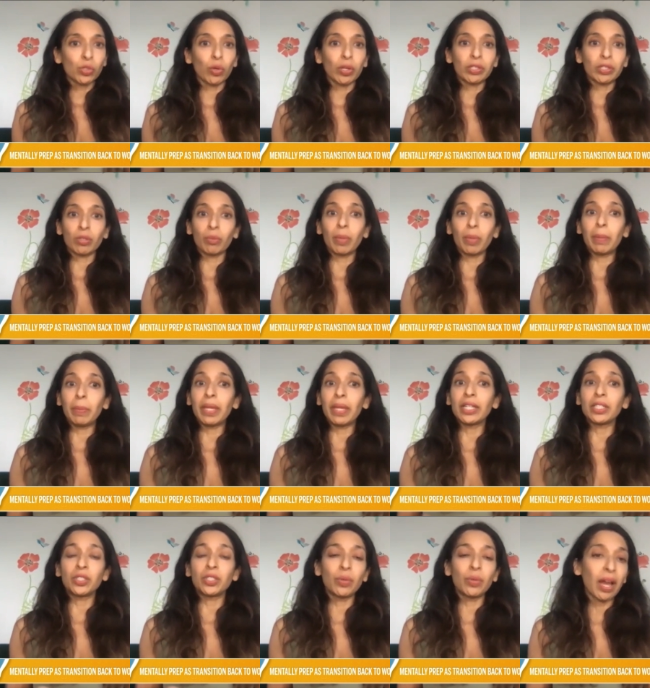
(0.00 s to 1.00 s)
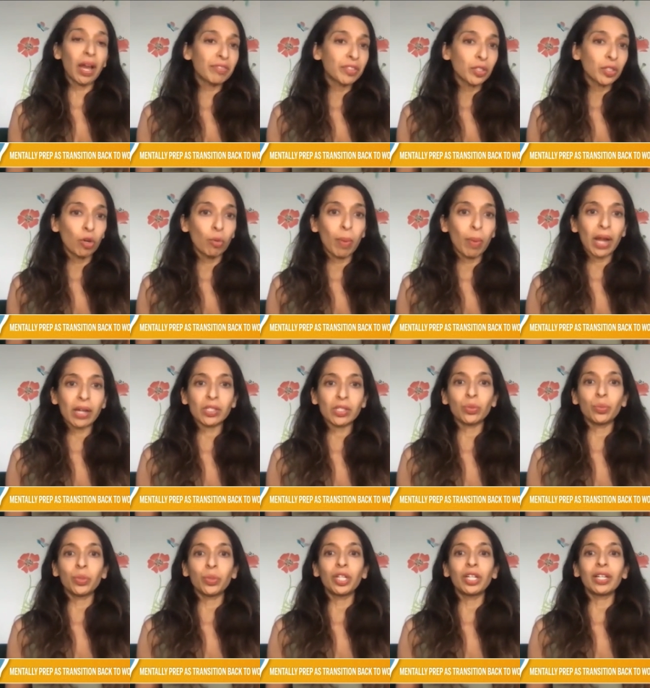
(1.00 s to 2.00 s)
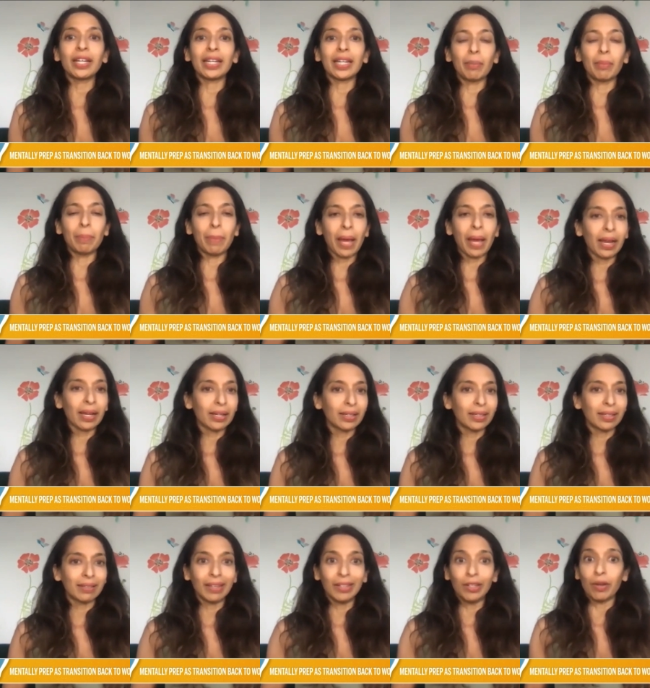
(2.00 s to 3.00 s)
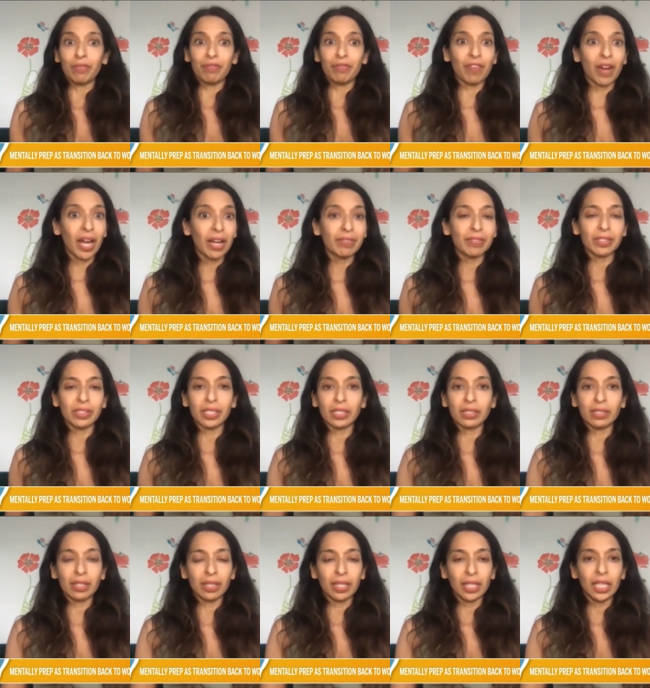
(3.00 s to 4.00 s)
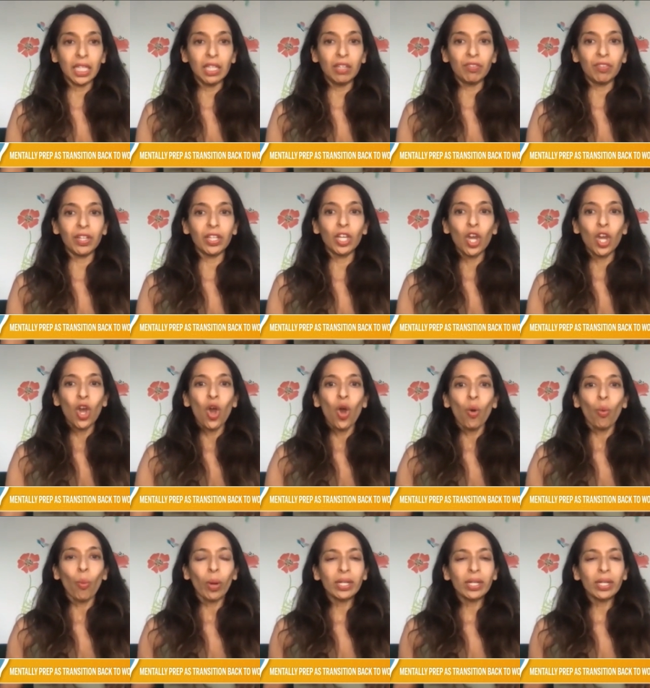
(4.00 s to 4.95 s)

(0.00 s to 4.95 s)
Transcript: So maybe I do have to go back to work and I'm back, you know, 5 or 6 in the evening. What